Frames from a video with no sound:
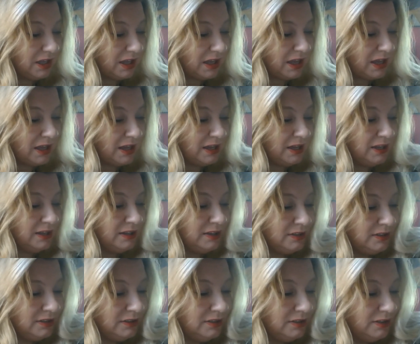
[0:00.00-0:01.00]

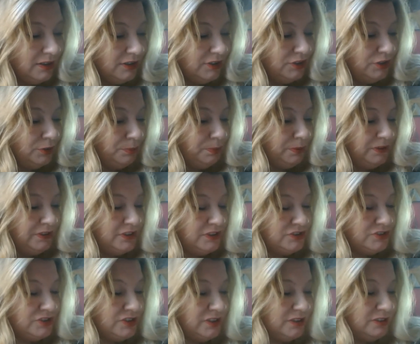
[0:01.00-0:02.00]
on the
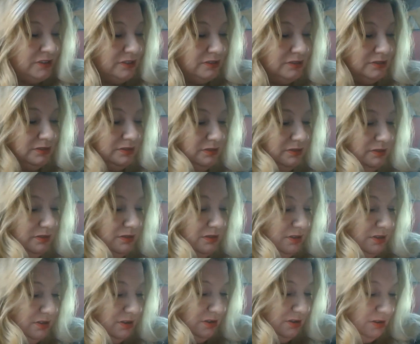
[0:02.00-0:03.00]
petition,
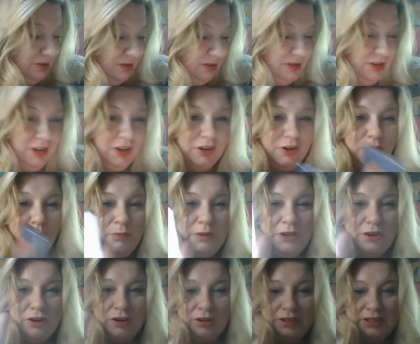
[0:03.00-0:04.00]
we
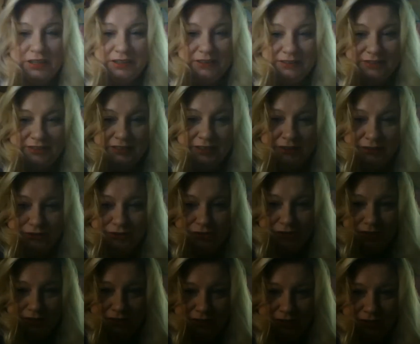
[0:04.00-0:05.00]
are getting
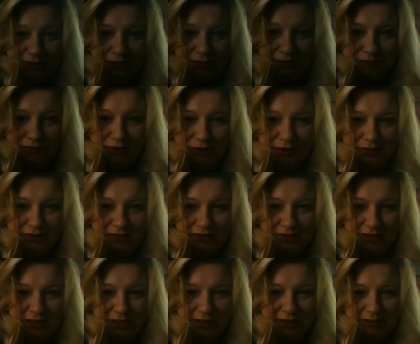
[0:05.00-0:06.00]
signatures. I don't know if you can
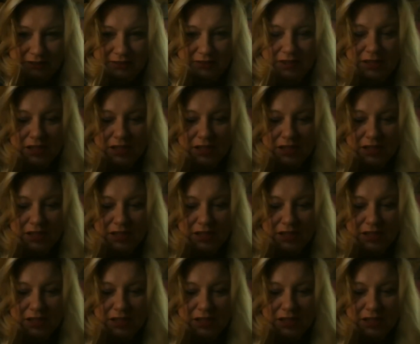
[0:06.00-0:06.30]
see it,